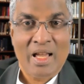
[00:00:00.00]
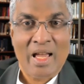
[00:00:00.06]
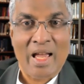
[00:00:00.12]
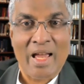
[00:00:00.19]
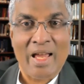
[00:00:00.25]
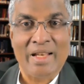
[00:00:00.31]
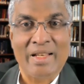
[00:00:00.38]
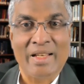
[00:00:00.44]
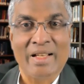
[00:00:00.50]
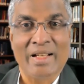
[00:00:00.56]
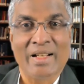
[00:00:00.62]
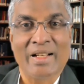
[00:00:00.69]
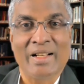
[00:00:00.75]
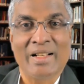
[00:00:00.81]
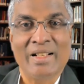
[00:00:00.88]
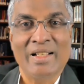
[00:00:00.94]
and
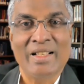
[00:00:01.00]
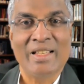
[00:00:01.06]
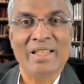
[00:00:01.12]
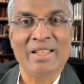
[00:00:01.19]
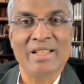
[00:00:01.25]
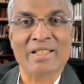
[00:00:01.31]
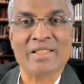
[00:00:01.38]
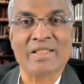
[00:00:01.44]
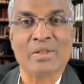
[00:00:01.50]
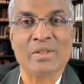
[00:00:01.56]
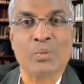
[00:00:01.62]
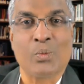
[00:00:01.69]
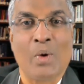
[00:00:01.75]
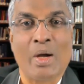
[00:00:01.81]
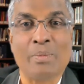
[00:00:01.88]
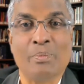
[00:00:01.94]
uh, He
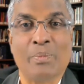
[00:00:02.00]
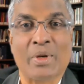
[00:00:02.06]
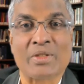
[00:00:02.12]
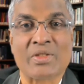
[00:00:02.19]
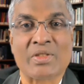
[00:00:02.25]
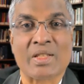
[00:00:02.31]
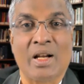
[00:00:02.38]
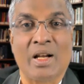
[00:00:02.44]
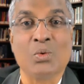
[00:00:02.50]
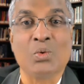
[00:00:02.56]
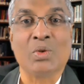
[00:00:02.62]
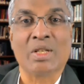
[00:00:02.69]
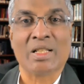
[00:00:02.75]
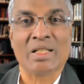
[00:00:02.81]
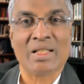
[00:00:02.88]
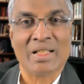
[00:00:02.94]
doesn't wipe us
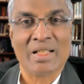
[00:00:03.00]
out.